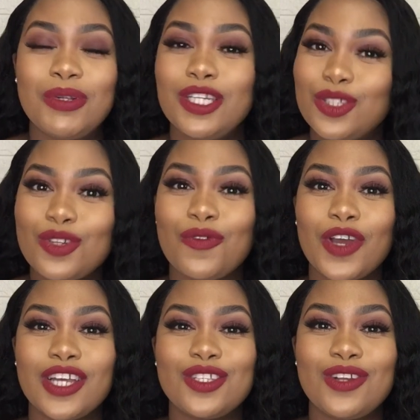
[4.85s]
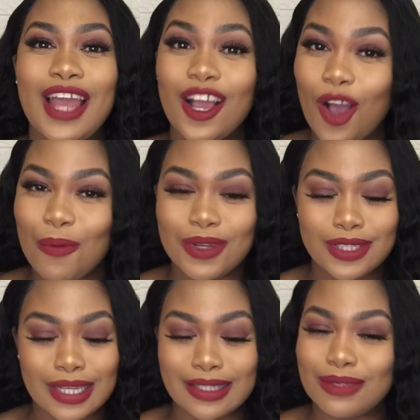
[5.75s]
Please do not forget to like,
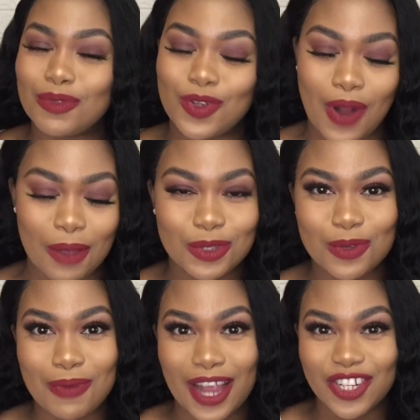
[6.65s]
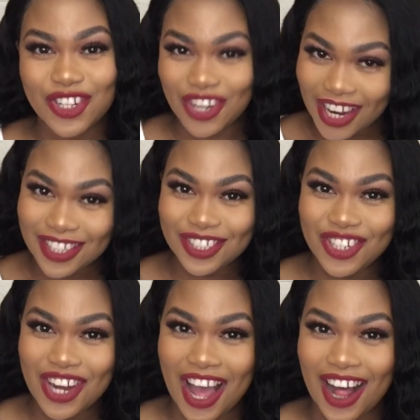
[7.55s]
comment, and subscribe to my channel,
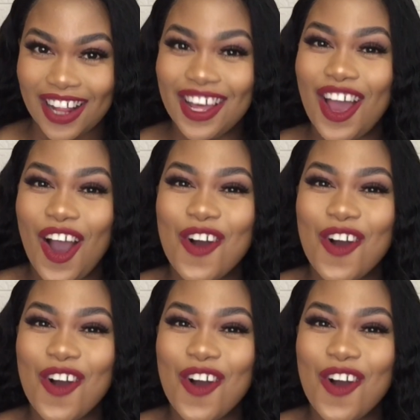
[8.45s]
child.